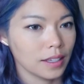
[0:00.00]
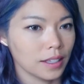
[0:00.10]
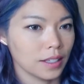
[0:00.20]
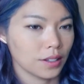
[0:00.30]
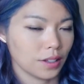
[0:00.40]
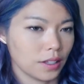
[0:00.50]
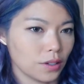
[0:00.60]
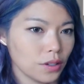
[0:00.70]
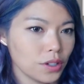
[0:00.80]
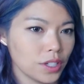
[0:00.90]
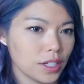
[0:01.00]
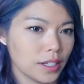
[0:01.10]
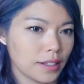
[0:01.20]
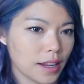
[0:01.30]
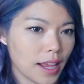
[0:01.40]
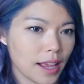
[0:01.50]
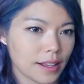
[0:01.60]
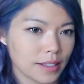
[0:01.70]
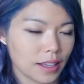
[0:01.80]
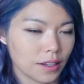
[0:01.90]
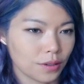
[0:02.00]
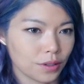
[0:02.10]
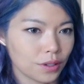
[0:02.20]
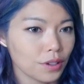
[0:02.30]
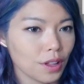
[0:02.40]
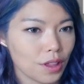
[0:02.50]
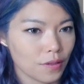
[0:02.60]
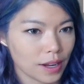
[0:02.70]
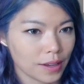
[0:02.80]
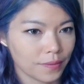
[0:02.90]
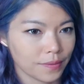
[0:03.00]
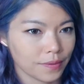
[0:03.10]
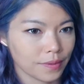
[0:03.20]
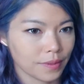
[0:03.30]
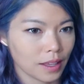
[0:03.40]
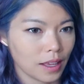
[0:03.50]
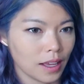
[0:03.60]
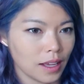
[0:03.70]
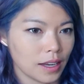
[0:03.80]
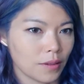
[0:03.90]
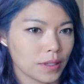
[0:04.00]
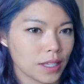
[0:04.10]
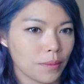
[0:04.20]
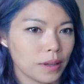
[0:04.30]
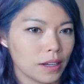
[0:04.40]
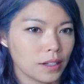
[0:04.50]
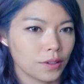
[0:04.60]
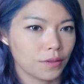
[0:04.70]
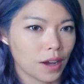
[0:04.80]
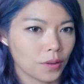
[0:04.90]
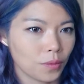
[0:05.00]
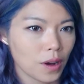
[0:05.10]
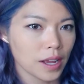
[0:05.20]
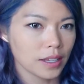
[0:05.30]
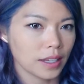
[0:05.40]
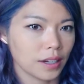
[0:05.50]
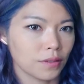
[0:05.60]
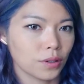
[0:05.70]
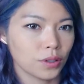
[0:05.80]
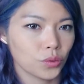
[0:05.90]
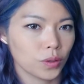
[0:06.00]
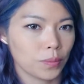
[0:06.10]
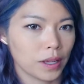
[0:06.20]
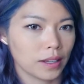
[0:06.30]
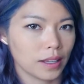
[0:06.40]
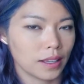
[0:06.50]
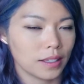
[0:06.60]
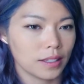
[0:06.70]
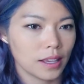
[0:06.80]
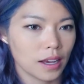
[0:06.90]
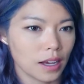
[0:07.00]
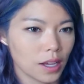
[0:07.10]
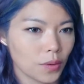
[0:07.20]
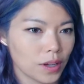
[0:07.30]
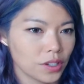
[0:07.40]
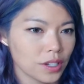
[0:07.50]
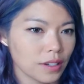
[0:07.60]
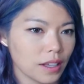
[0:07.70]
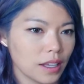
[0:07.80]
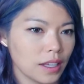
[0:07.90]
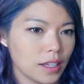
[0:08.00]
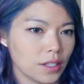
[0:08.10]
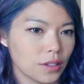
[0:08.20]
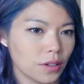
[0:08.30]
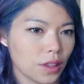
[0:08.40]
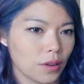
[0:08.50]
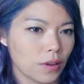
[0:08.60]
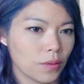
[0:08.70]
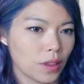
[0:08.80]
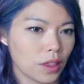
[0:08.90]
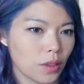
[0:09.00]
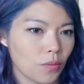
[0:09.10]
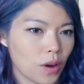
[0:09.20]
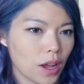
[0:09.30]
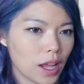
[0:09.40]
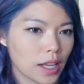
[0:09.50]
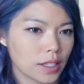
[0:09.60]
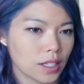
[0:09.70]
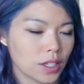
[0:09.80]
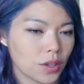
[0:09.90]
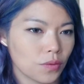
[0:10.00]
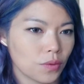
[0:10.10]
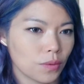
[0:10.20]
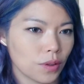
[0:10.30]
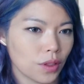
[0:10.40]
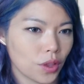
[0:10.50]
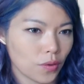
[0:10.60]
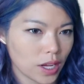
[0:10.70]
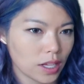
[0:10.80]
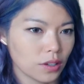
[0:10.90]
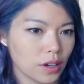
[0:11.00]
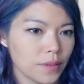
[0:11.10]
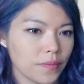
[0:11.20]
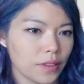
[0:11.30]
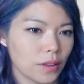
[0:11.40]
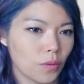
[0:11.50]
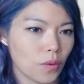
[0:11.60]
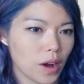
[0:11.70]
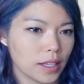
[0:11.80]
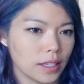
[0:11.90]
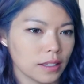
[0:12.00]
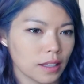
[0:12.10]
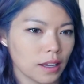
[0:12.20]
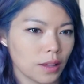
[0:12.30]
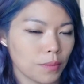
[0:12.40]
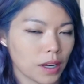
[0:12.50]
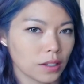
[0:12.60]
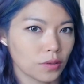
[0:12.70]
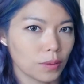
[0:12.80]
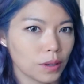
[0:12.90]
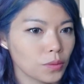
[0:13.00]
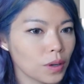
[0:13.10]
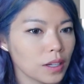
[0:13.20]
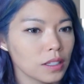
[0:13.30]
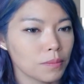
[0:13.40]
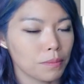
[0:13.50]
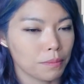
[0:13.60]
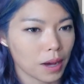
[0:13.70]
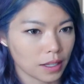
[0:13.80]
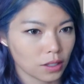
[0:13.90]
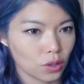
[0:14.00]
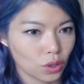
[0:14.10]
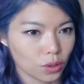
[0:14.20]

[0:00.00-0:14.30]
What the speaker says: So the solution is that x equals to 3. Now we're substituting to find y, and of course we pick the easier equation. So 3, when x is 3, y is minus 3 plus 1 is minus 2.